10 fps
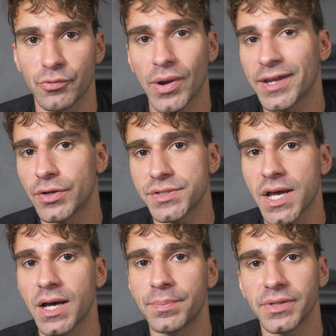right goes
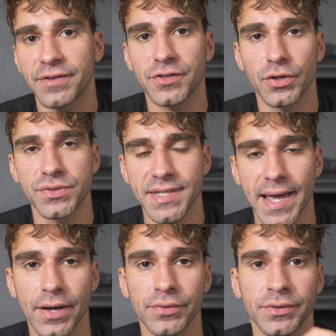up, left goes
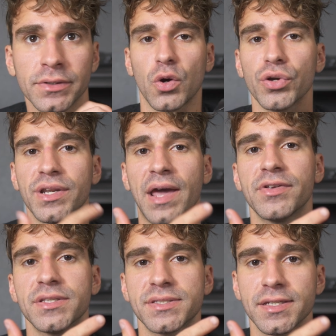down, or you can have
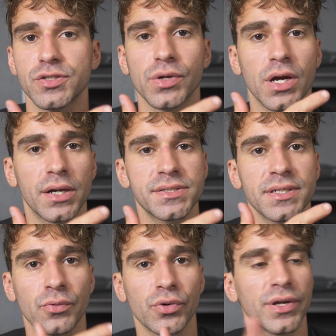it set to a
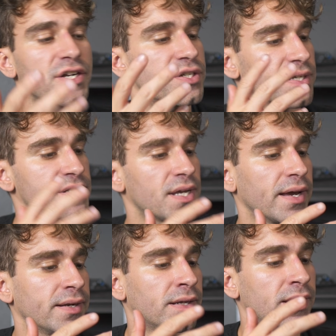constant where you actually assign